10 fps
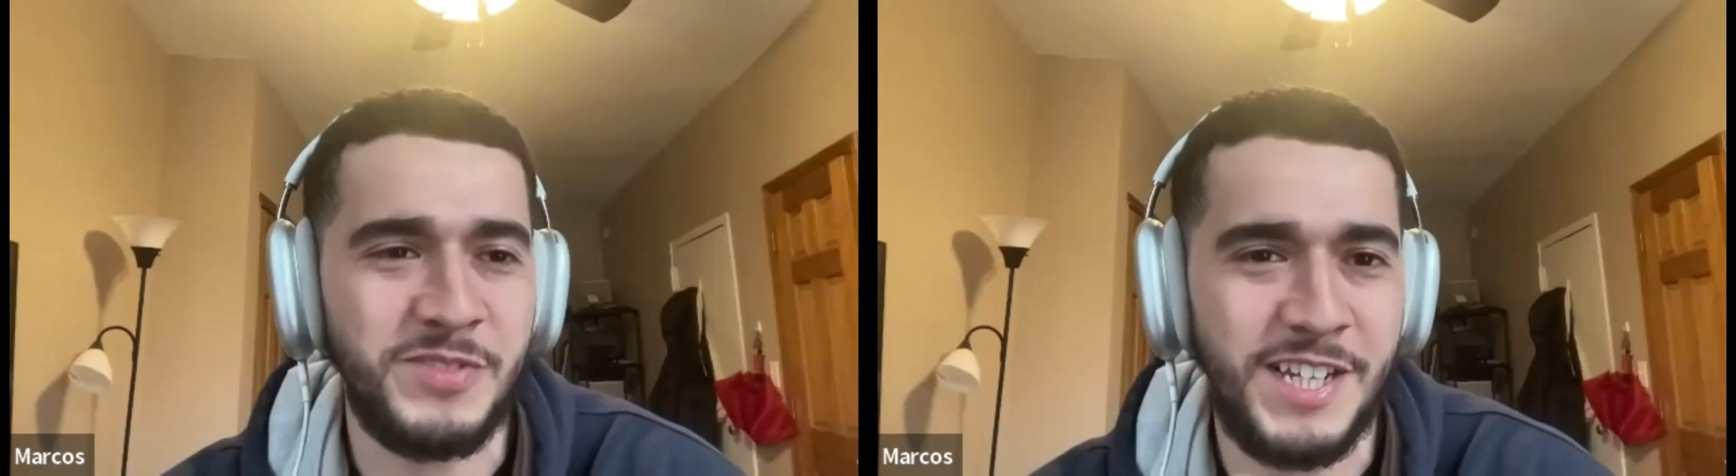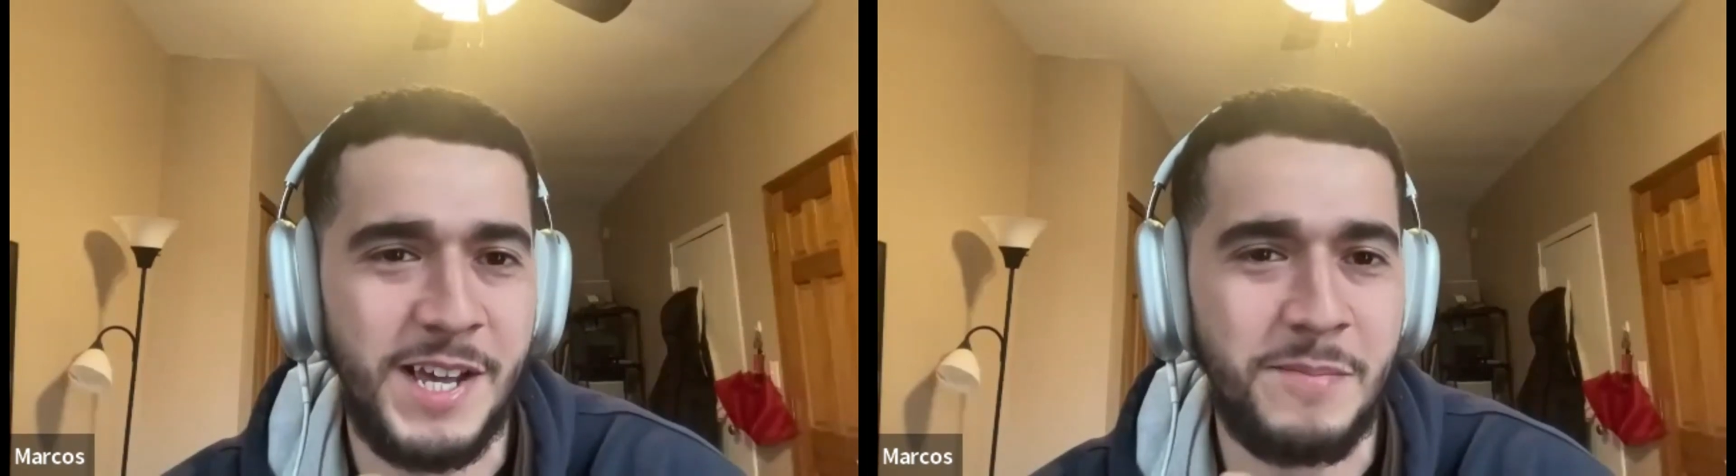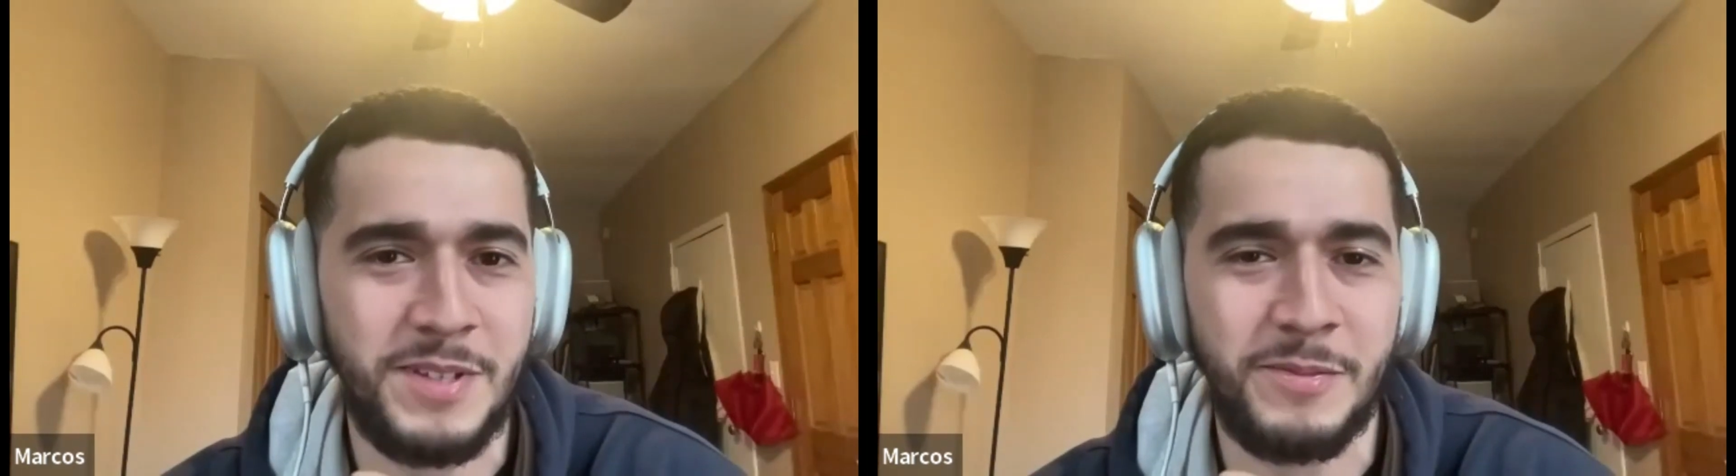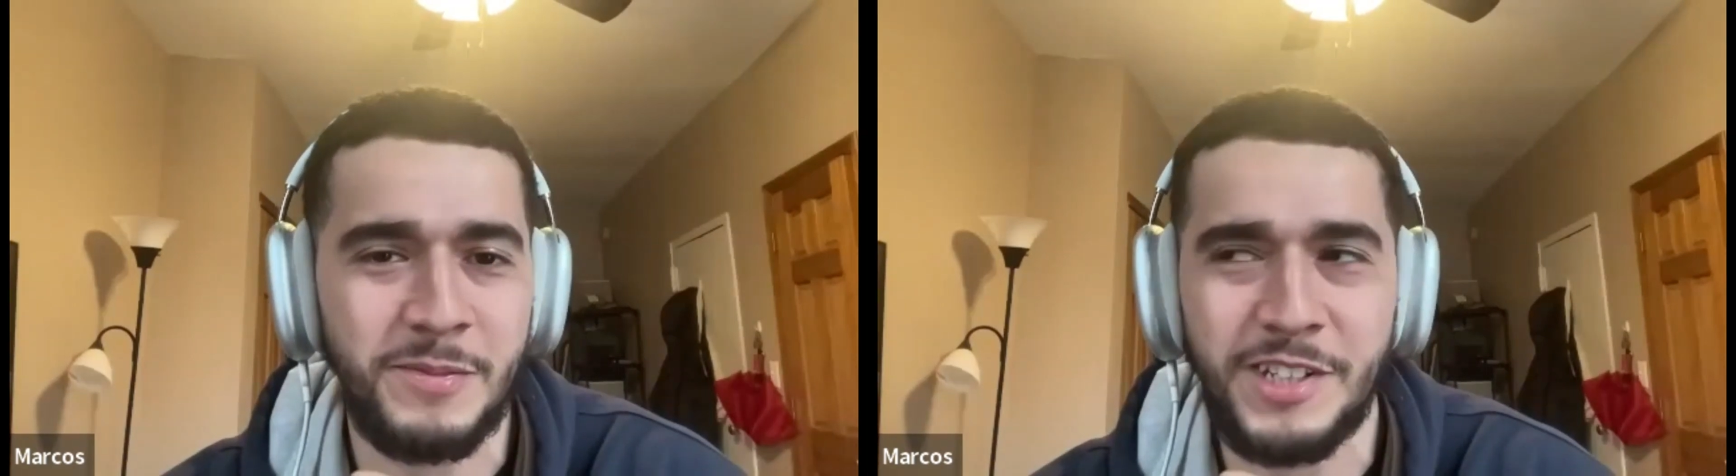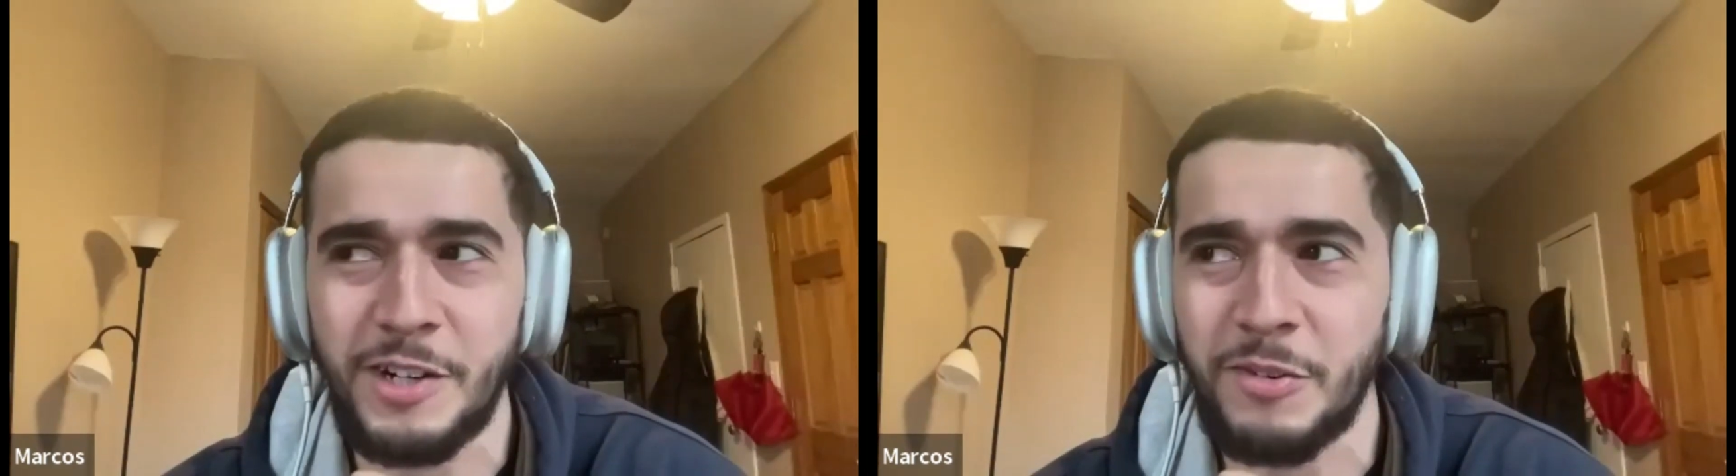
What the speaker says: of DMs, and